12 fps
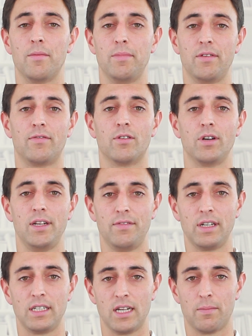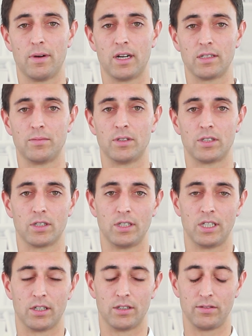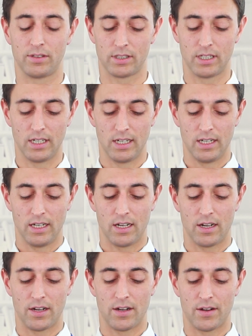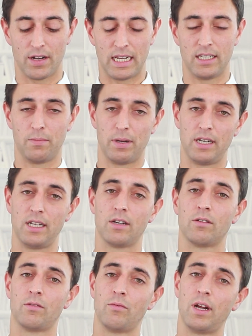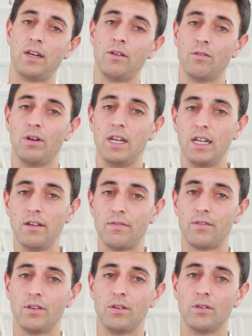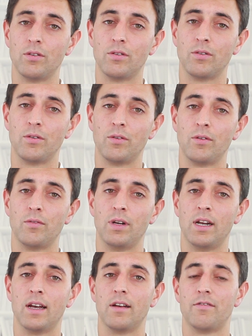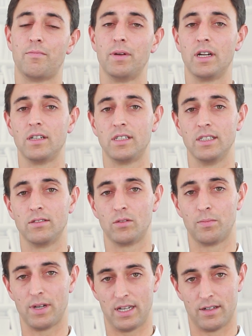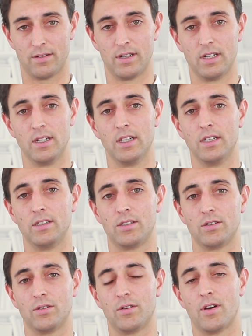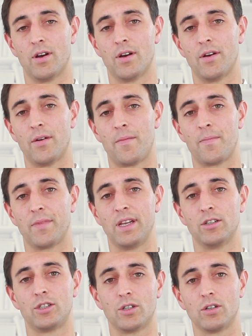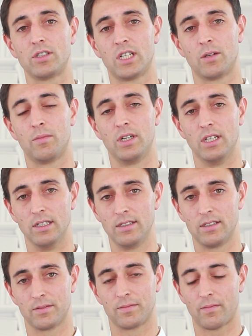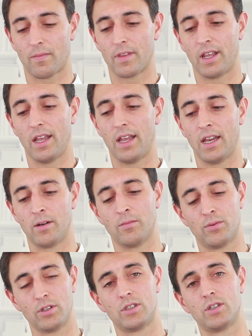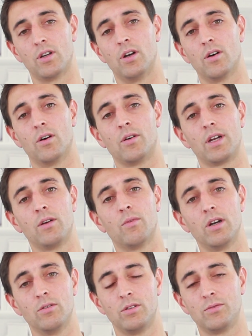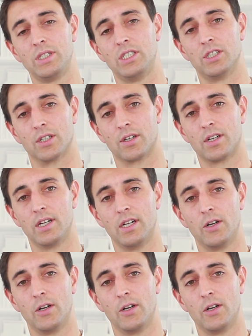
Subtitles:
before leaving the apartment or the house. And depending on when you leave, you will have penalties to pay. So in a short-term lease, in Brussels or in Walloon region,